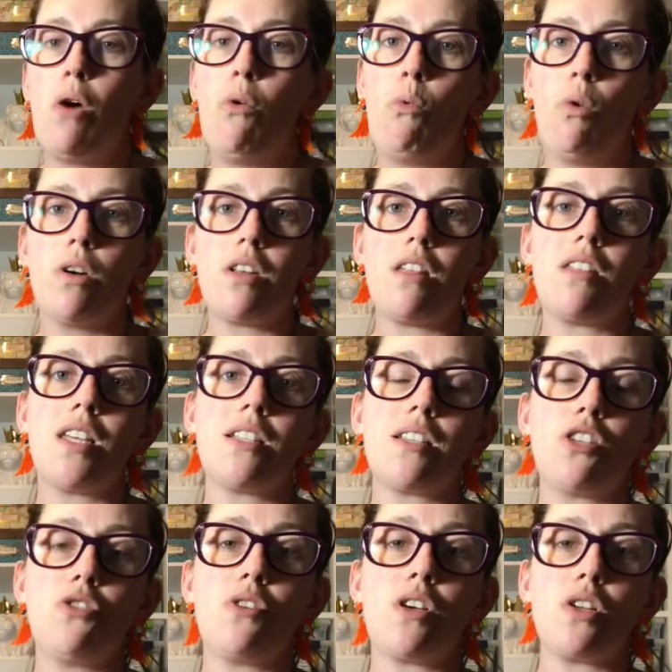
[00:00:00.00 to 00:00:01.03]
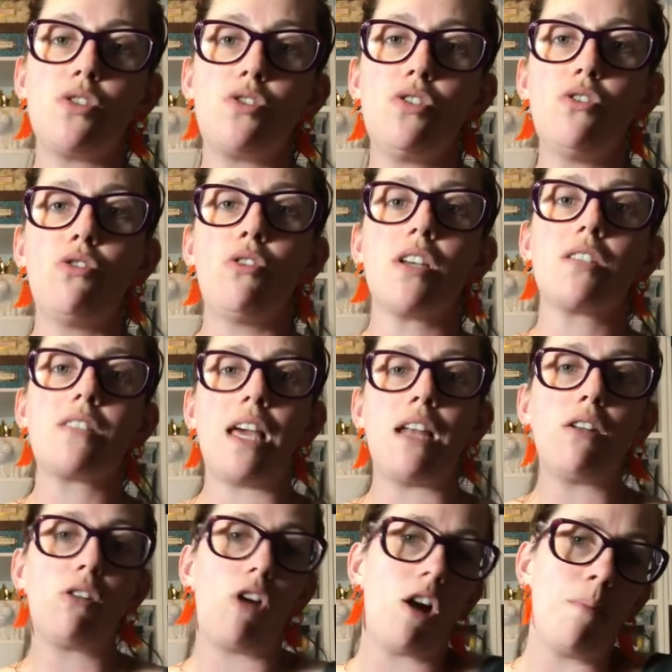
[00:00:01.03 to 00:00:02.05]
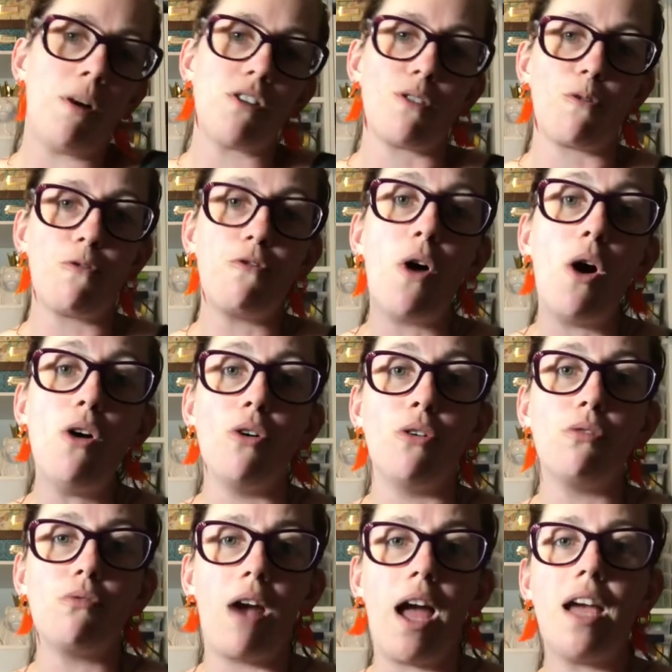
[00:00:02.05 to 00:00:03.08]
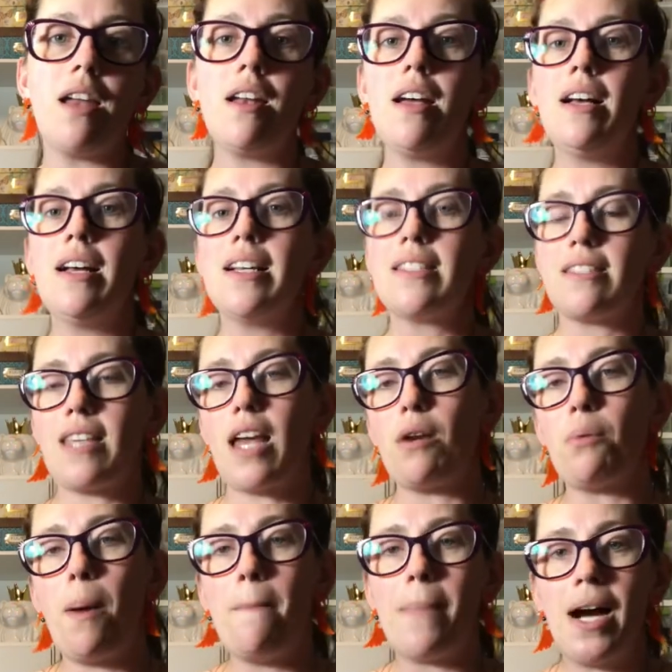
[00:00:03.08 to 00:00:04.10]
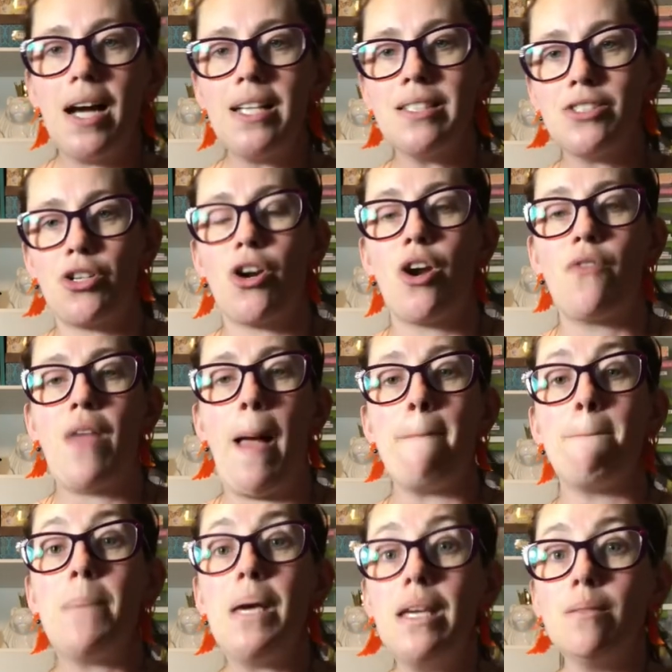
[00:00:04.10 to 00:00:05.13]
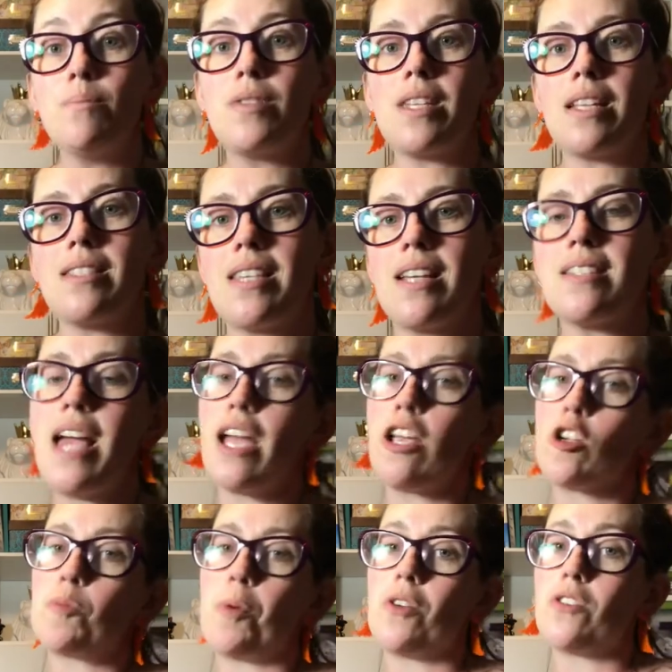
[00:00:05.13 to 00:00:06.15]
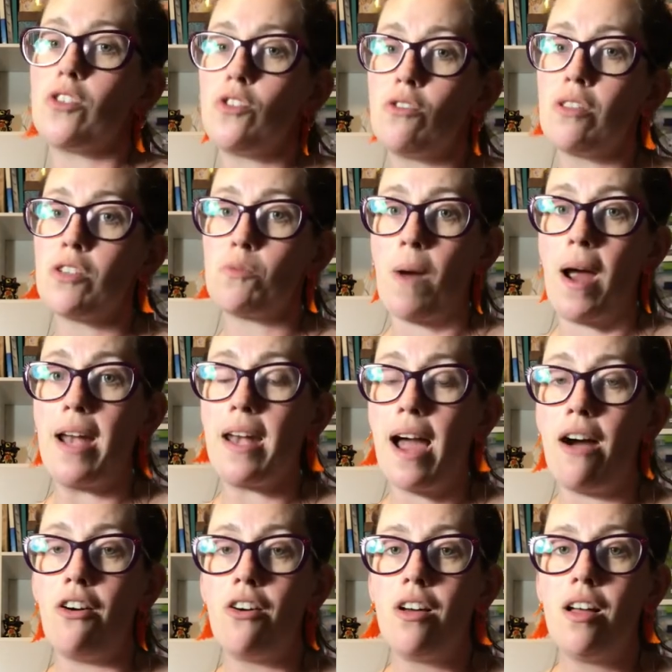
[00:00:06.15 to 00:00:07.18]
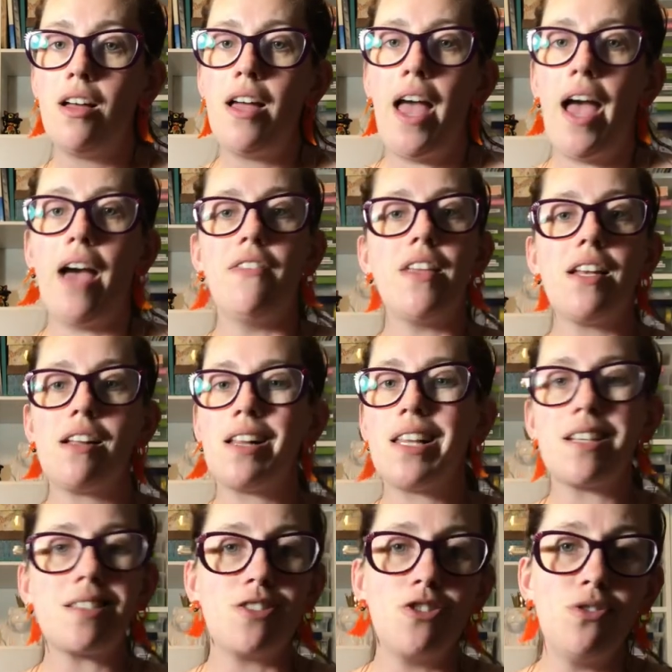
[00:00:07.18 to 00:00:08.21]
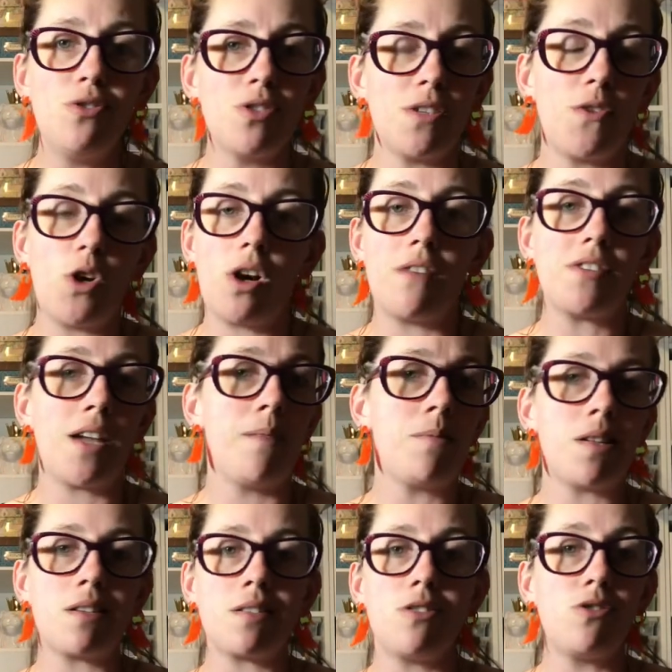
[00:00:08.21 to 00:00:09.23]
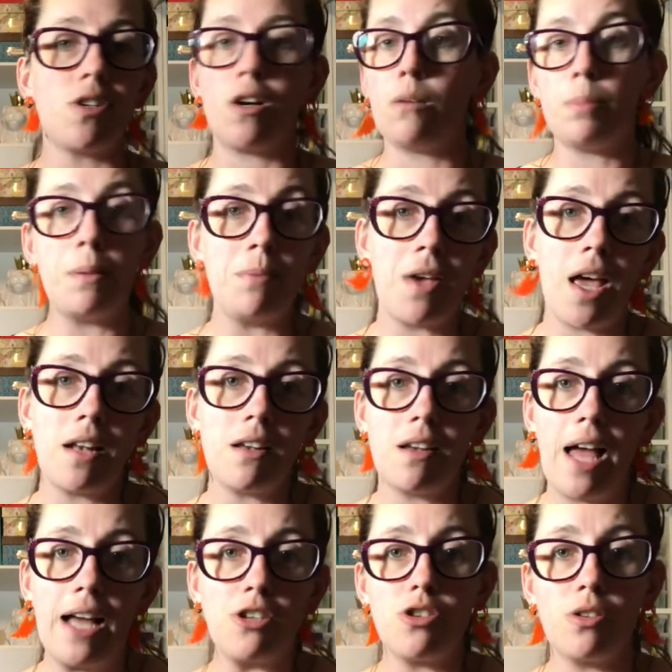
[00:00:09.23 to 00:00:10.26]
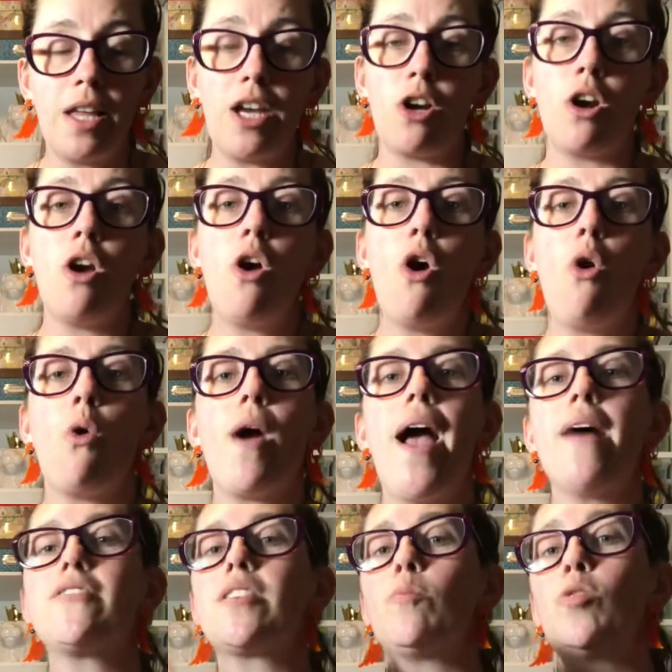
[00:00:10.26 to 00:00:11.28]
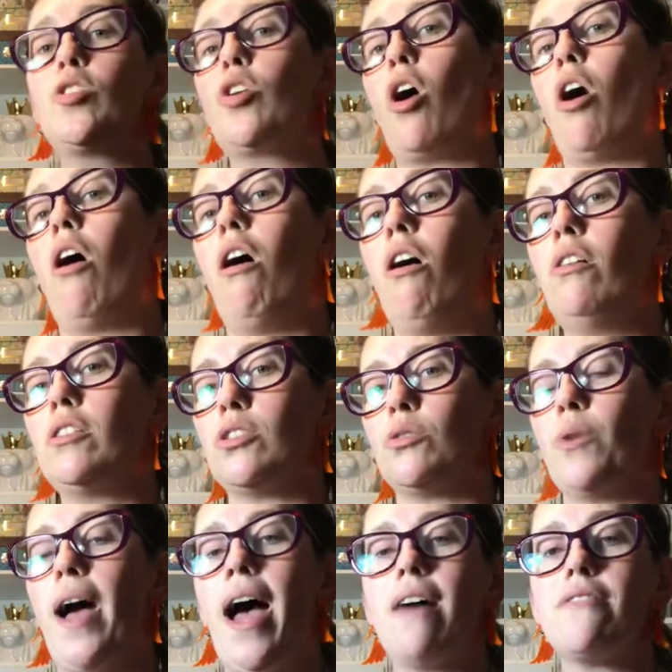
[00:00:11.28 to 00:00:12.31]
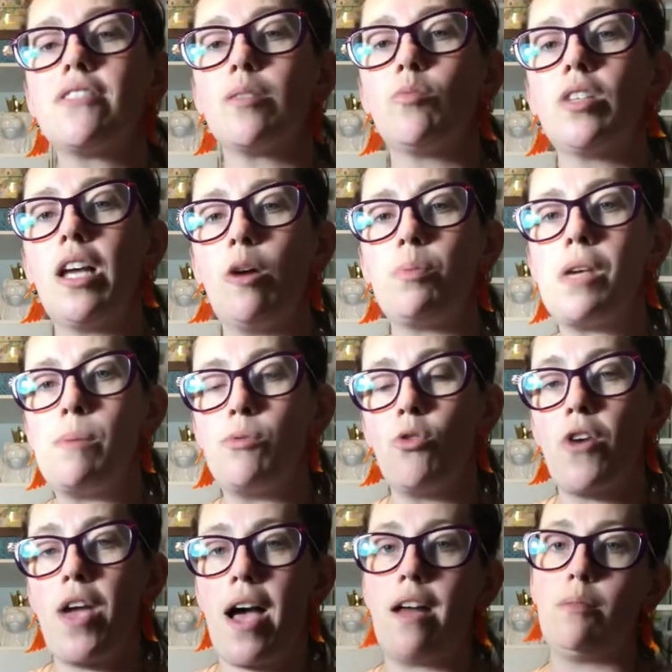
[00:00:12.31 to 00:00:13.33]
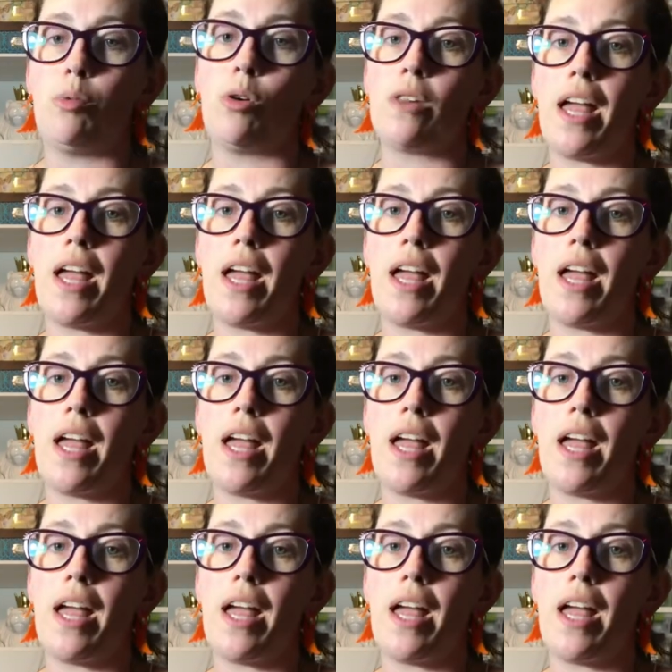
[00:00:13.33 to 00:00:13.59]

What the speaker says: One of the things that you can do is set an alarm on your phone, right? Set a reminder that beeps that says, hey, you're supposed to do this right now. And then click snooze. If you don't have time, click snooze and it'll beep again at you later. Or have someone call you. Have someone help keep you accountable.